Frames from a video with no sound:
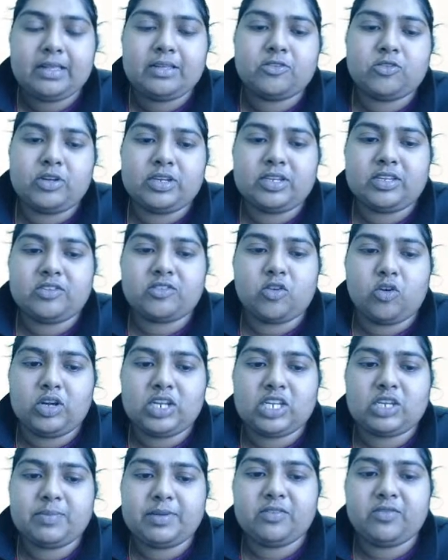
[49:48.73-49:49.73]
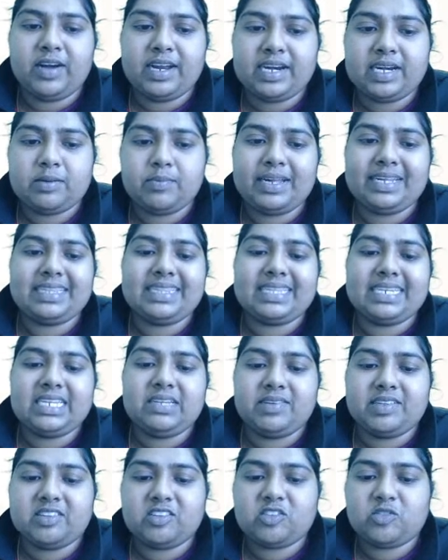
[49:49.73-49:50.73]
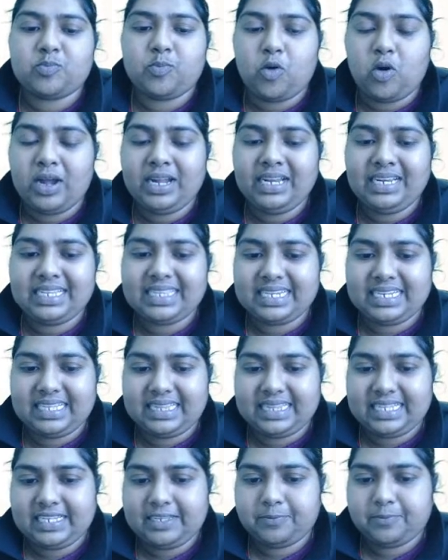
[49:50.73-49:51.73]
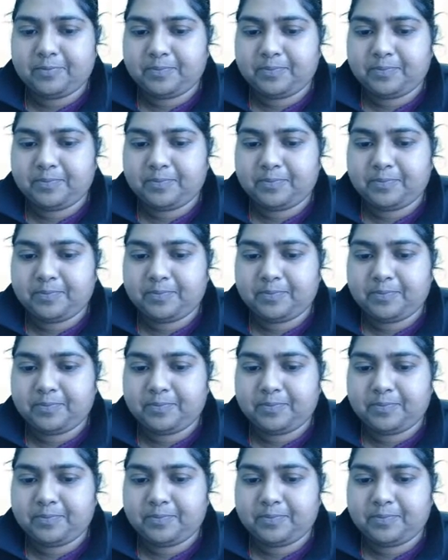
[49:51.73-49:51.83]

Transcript: So it is going to be 1 by 3, which is 0.33.